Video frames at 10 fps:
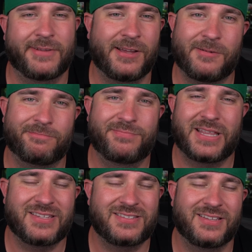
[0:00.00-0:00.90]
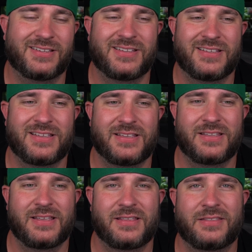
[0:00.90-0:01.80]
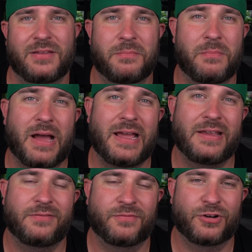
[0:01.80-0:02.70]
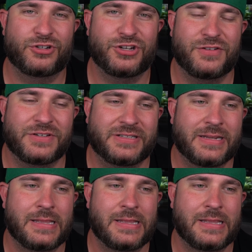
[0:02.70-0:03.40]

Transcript: Um, that's the the my version of it.